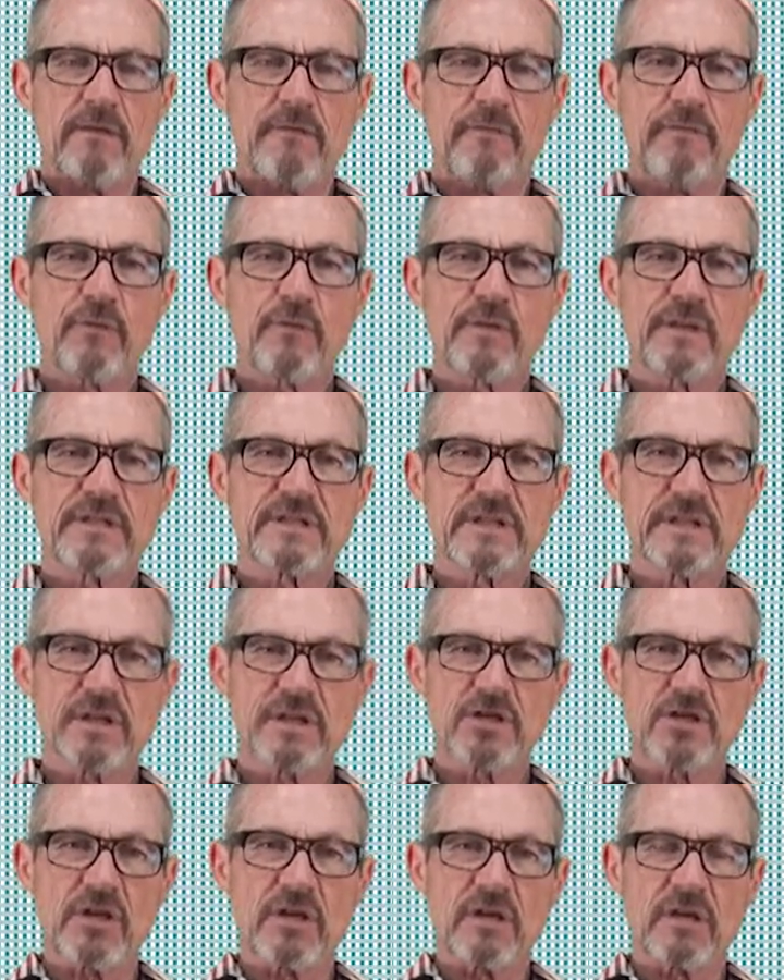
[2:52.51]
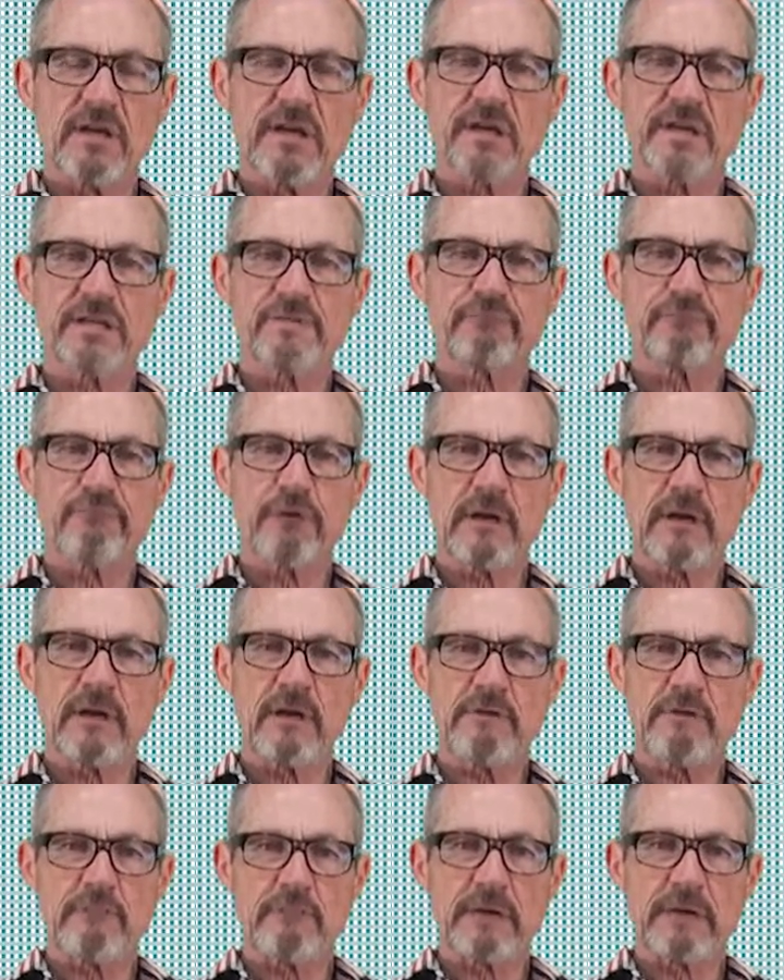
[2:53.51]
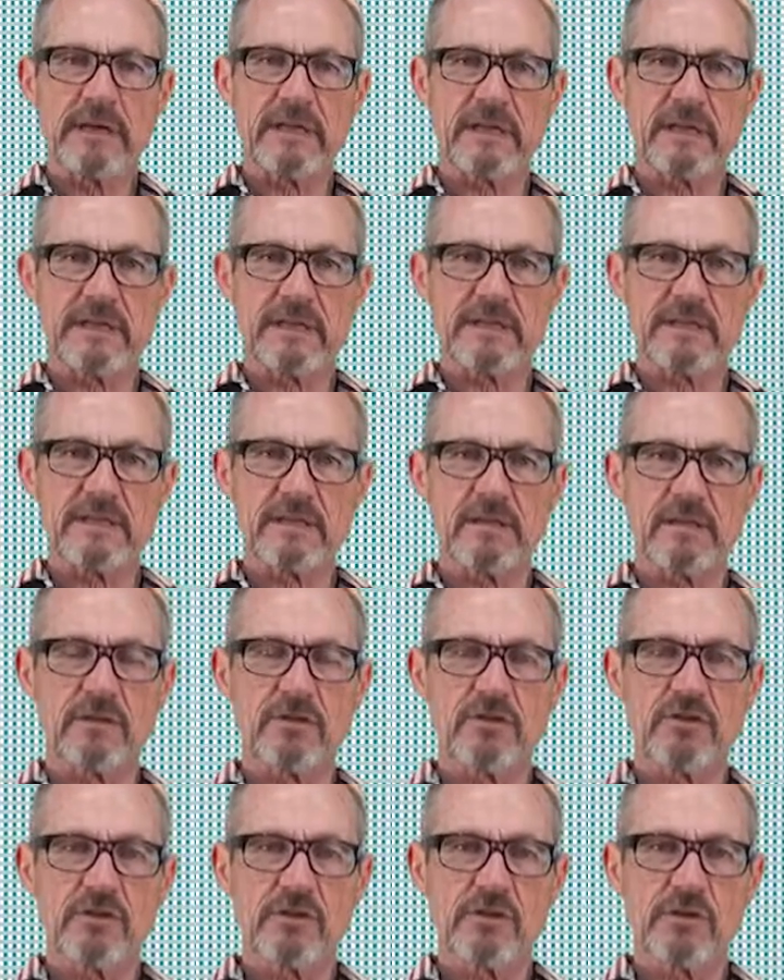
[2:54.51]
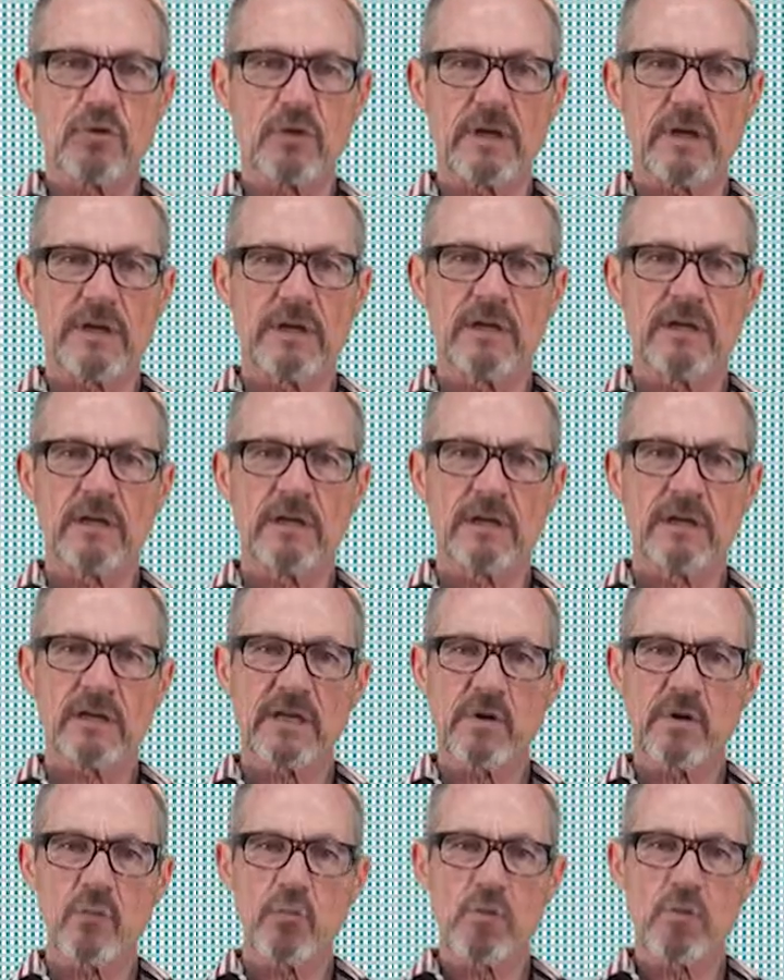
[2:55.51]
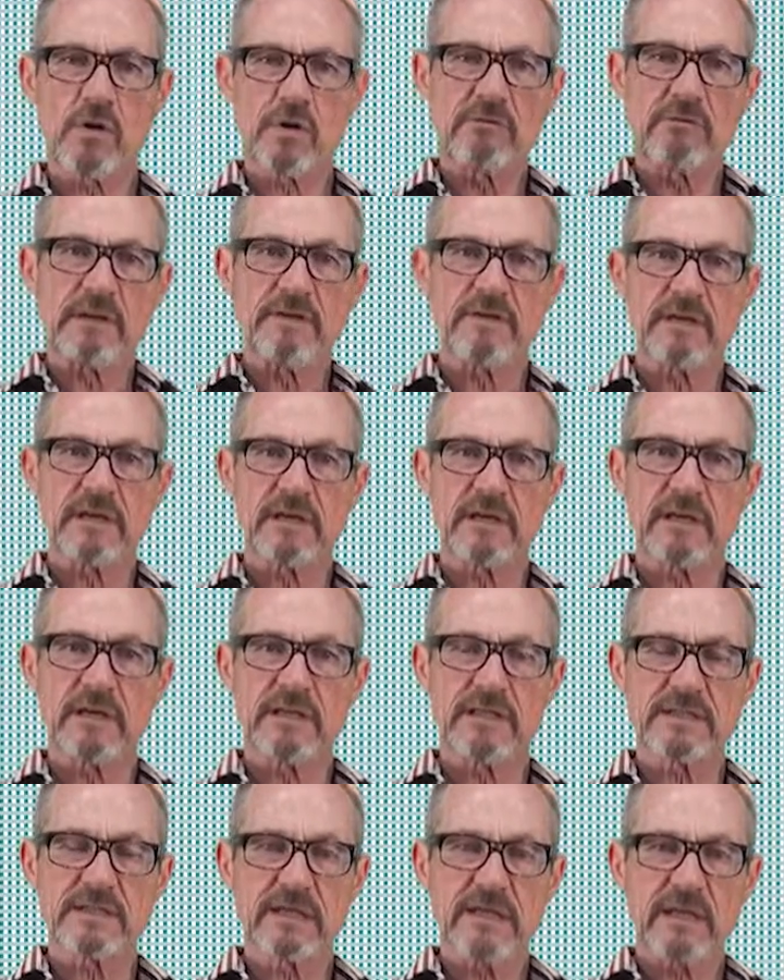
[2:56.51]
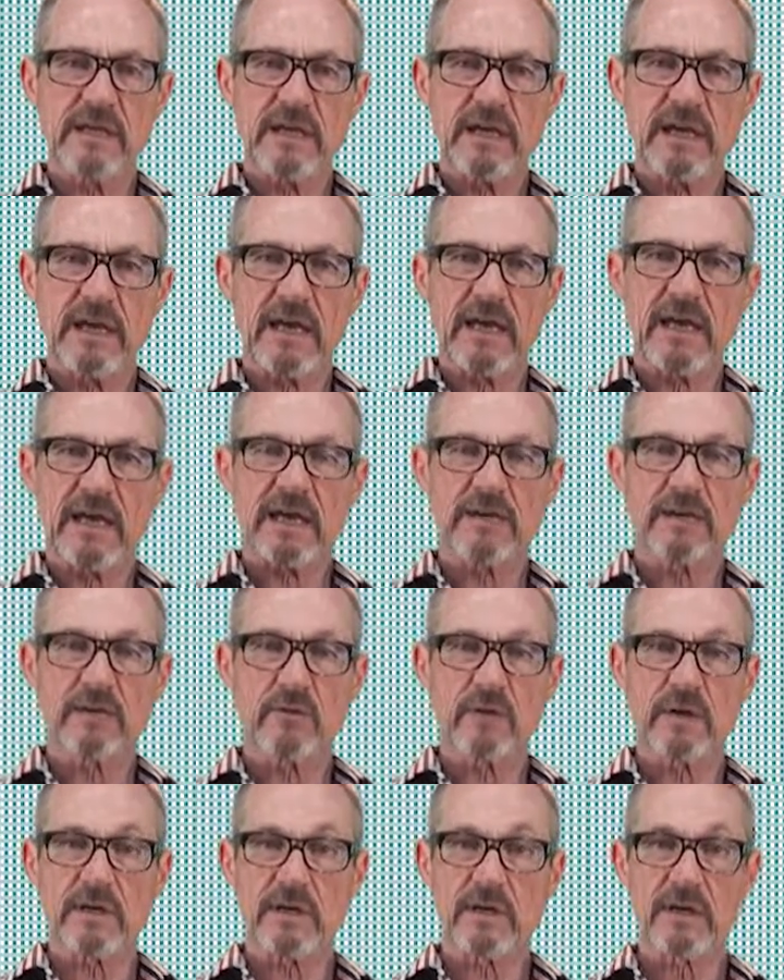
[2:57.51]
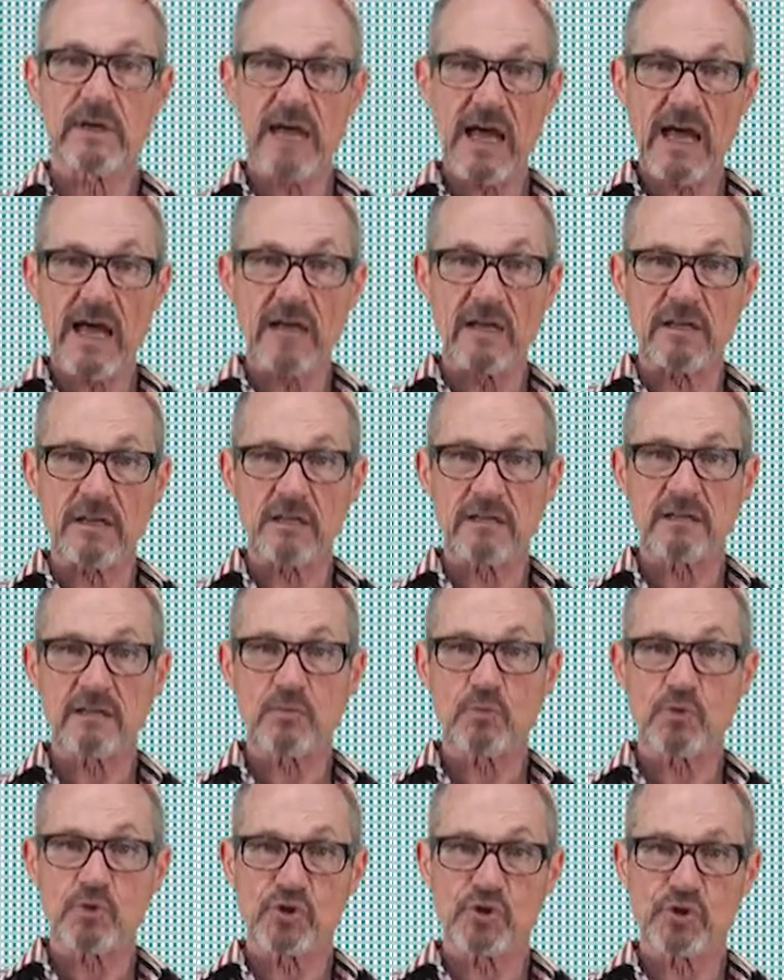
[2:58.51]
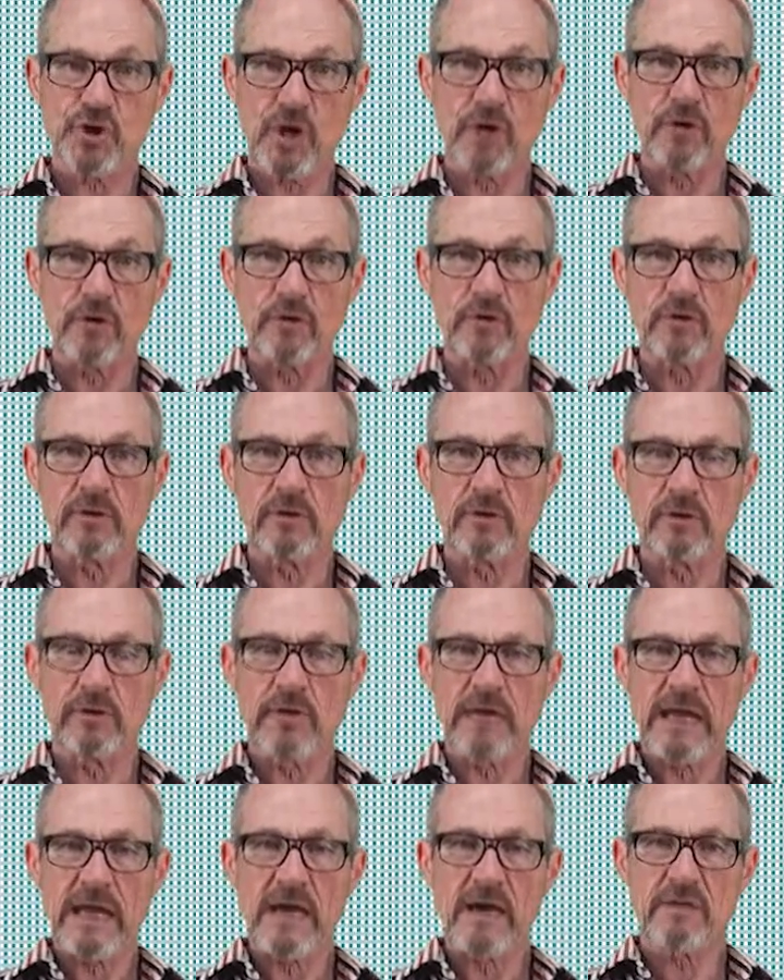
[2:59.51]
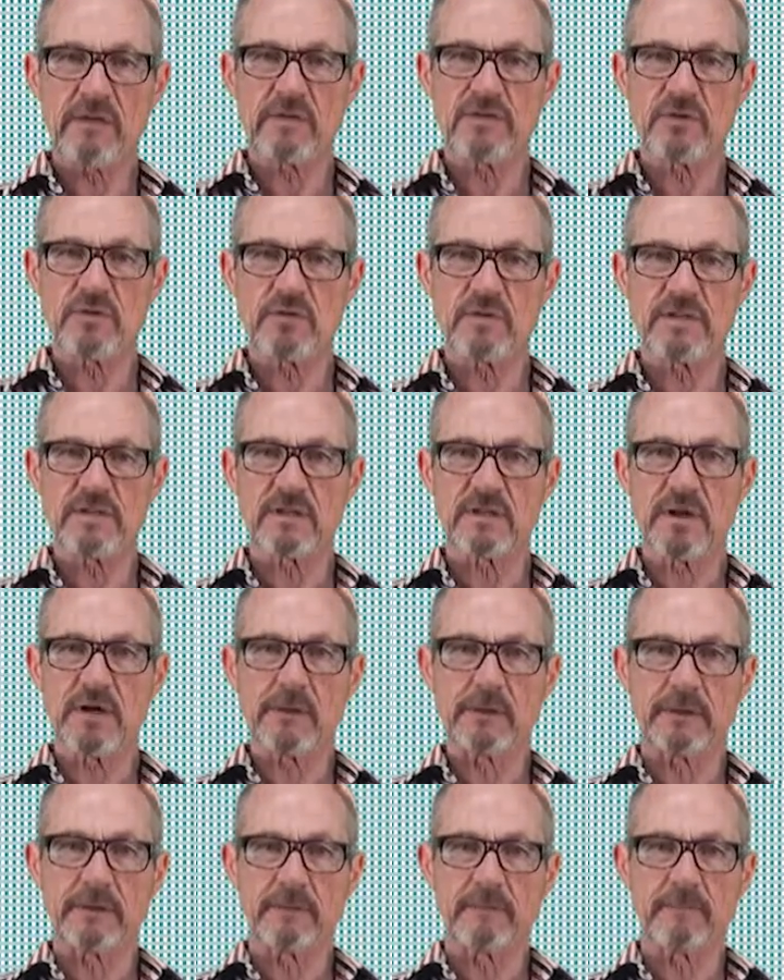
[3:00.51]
For the teacher, it's really, really easy. She or he can walk around the class and a quick glance will show how the students are going.